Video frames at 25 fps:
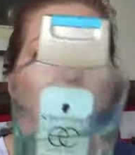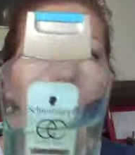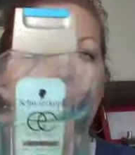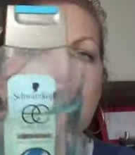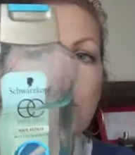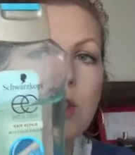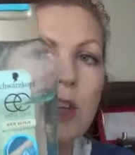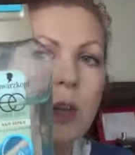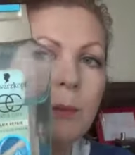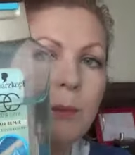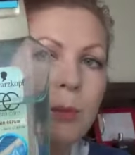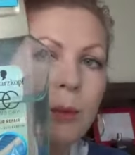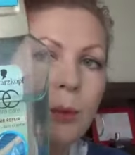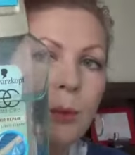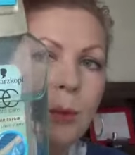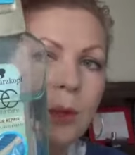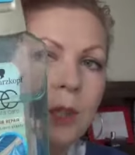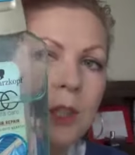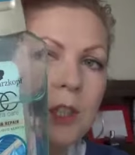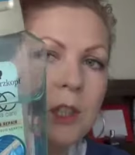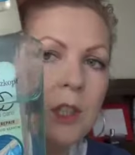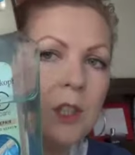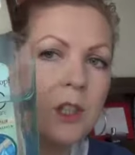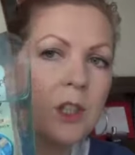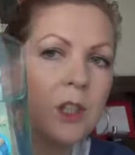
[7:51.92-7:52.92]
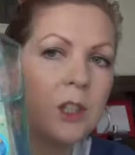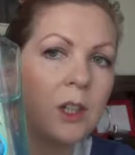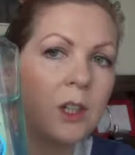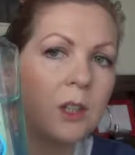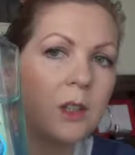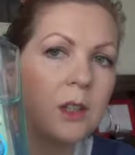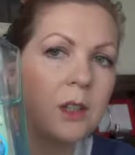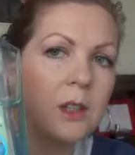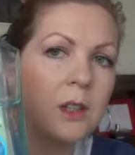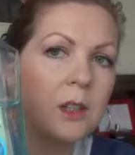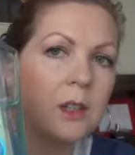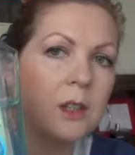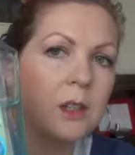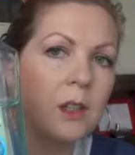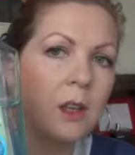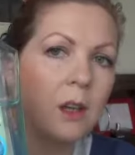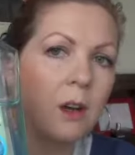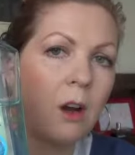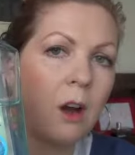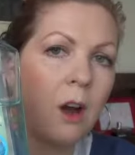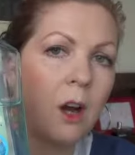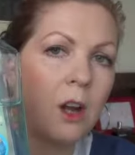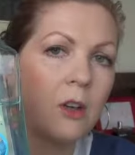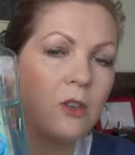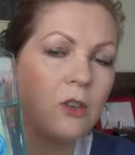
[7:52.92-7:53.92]
shampoo and conditioner. This is the
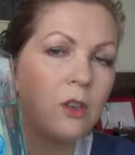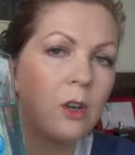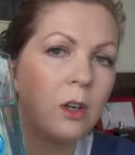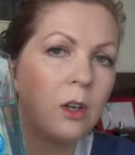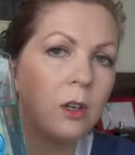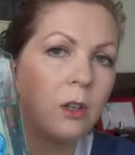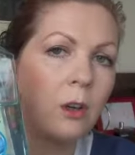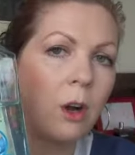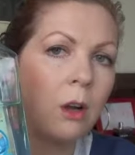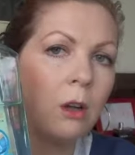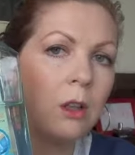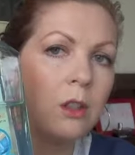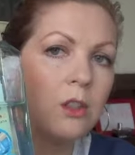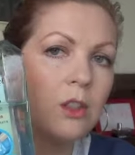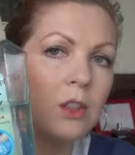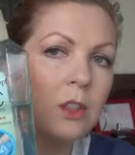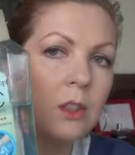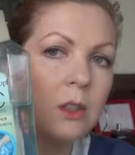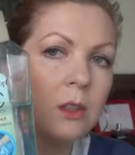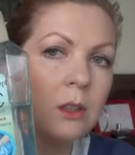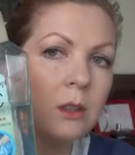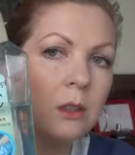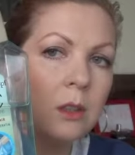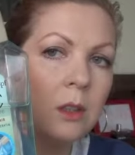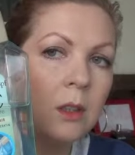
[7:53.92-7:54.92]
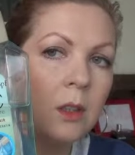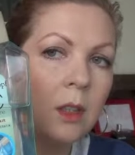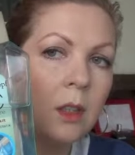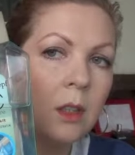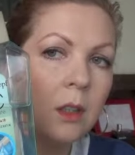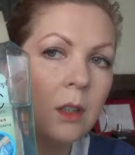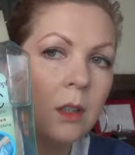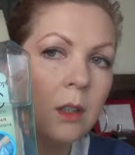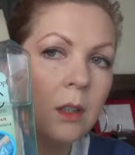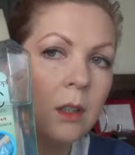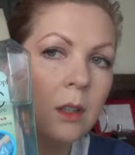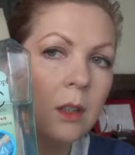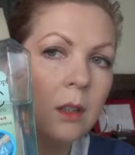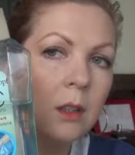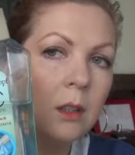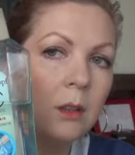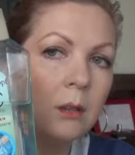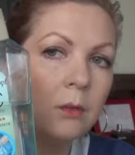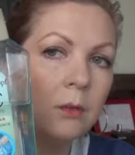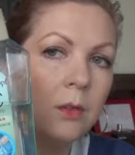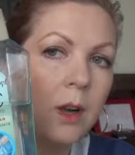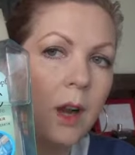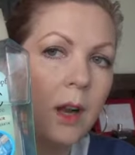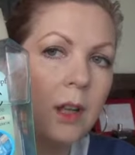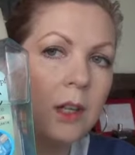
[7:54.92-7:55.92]
Hydro Collagen
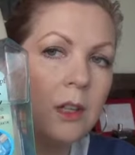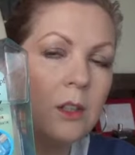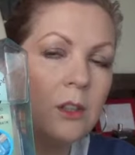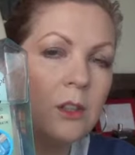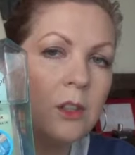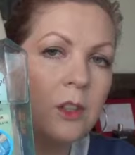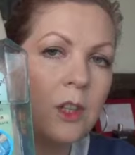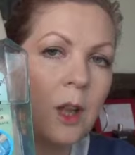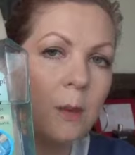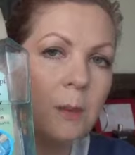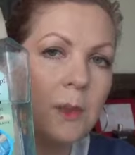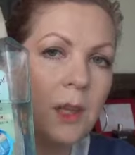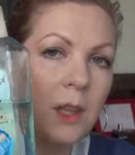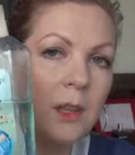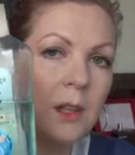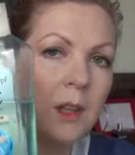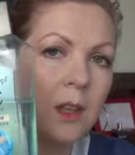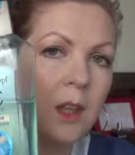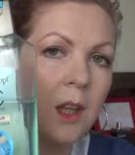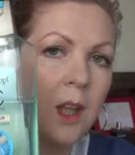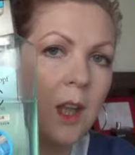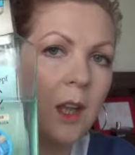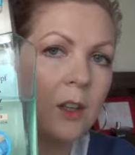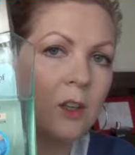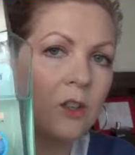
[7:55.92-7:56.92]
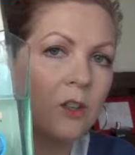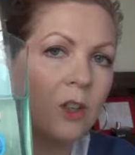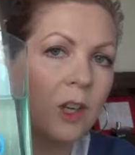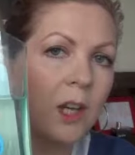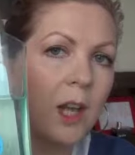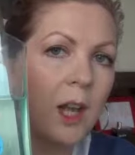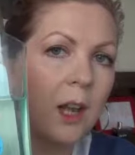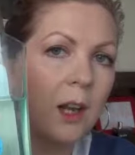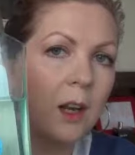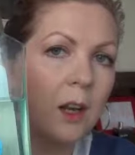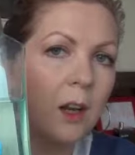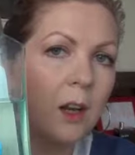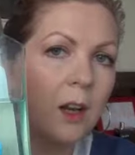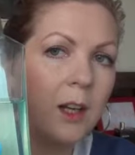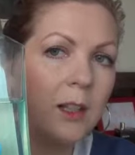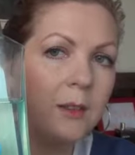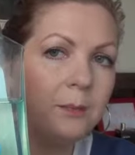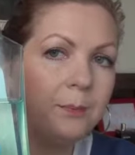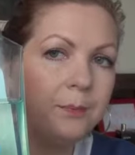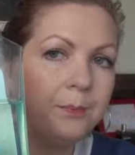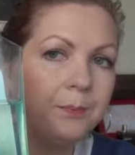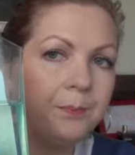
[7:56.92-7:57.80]
range, comes under the Extra Care line.